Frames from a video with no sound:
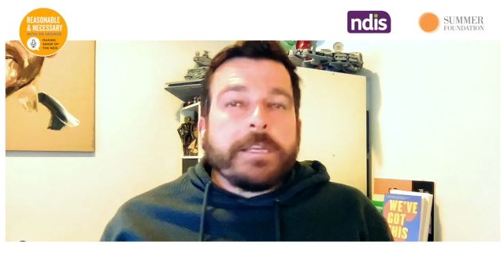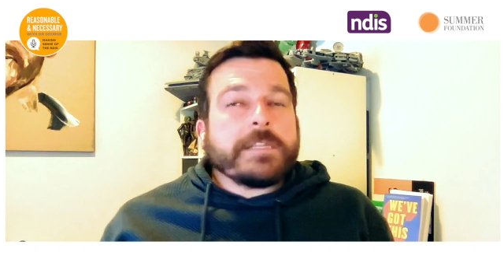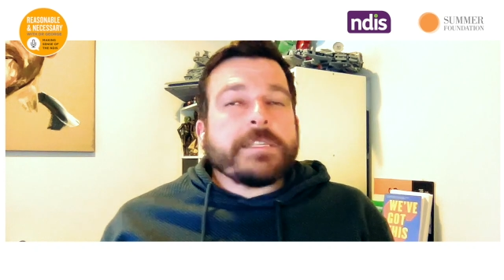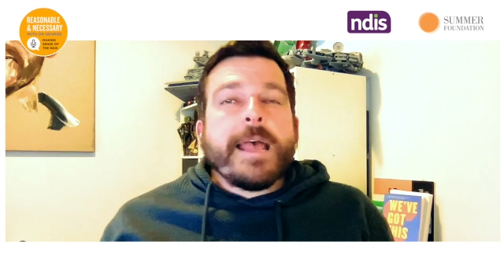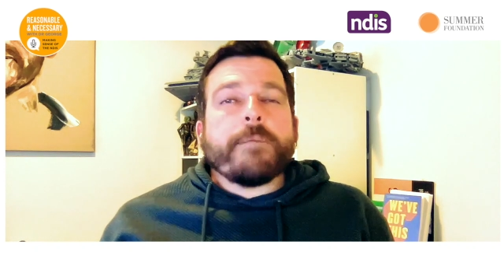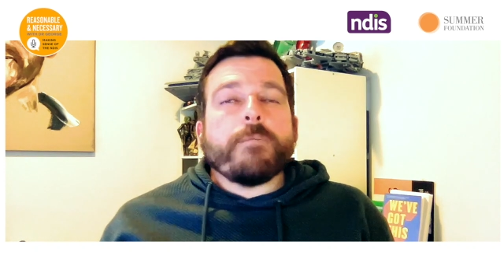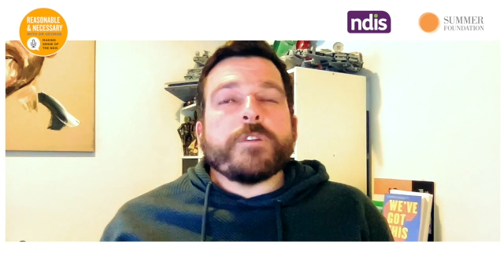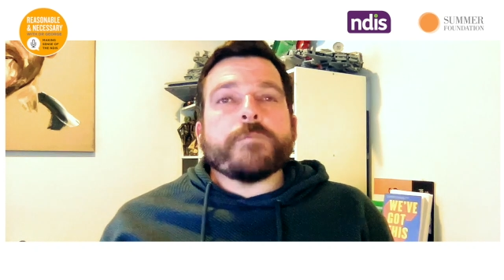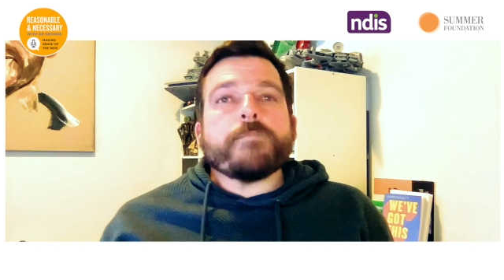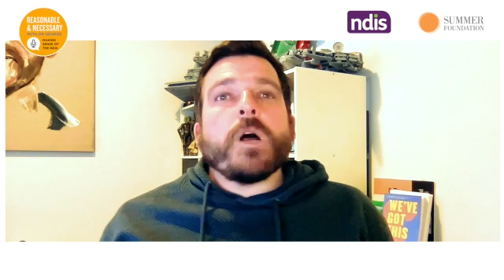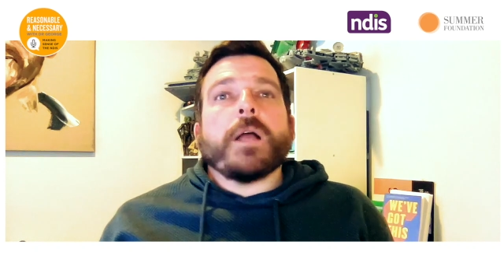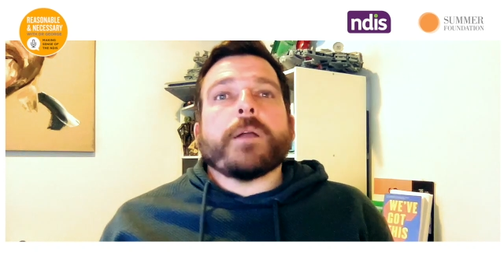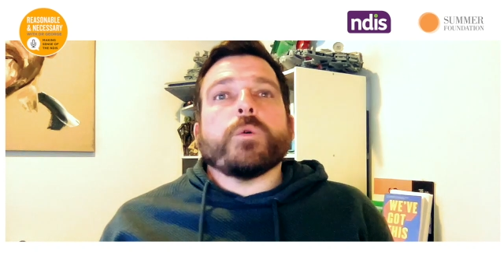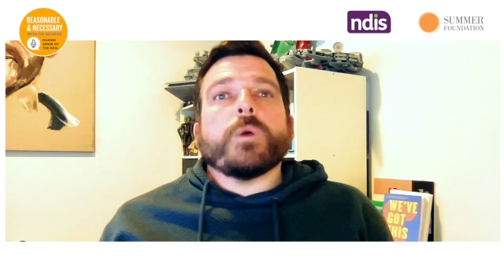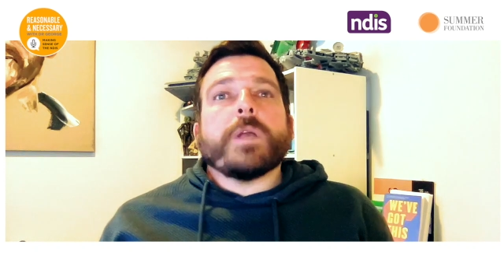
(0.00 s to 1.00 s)
His name was
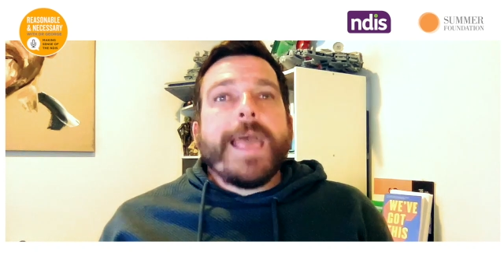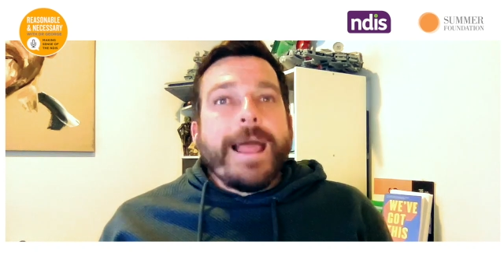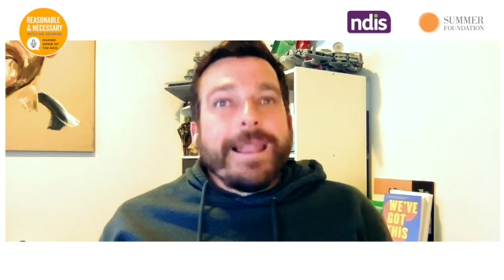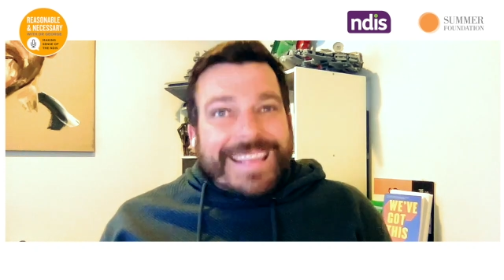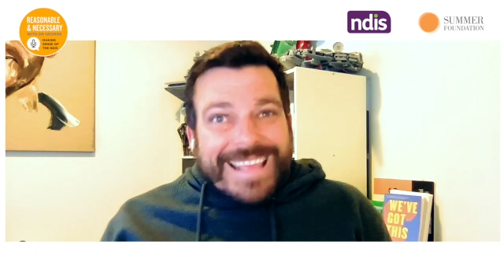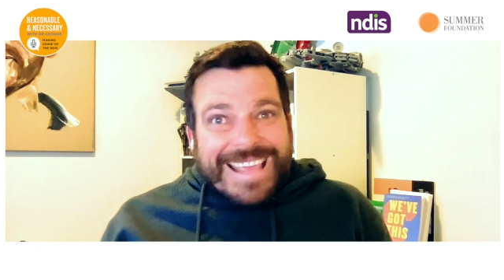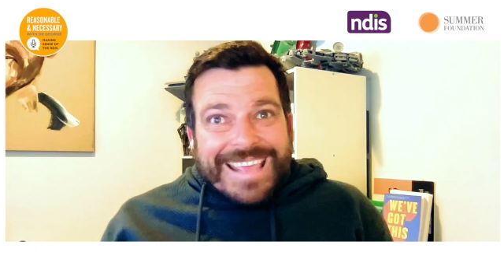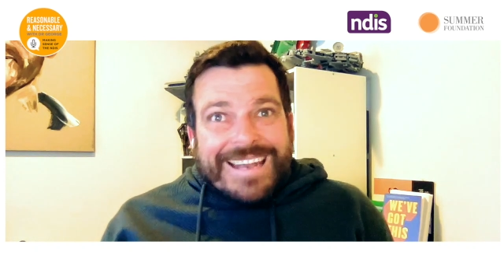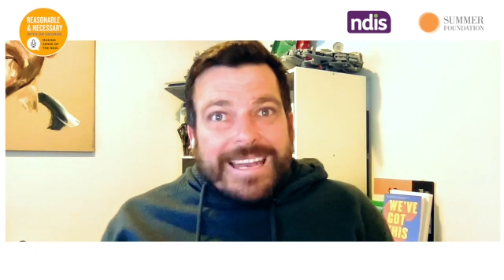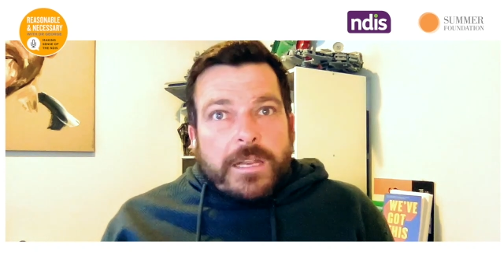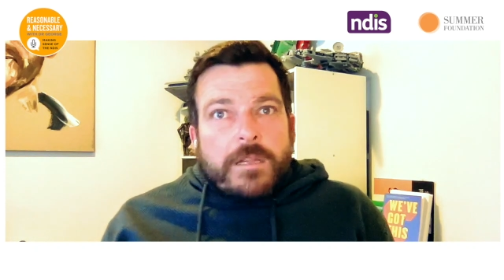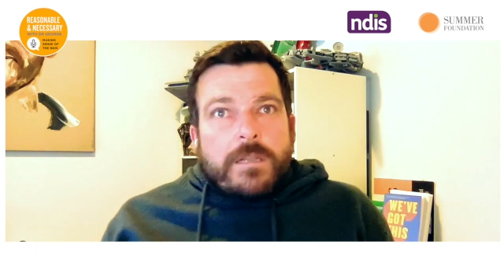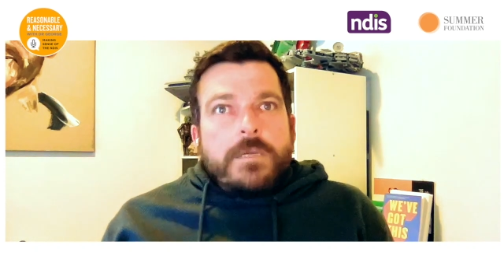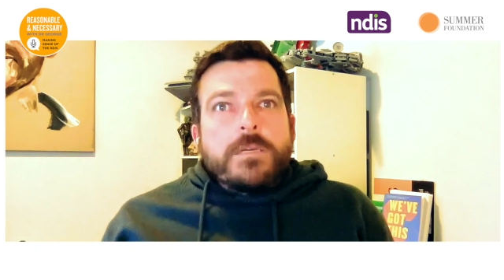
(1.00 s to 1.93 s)
Michael Callahan.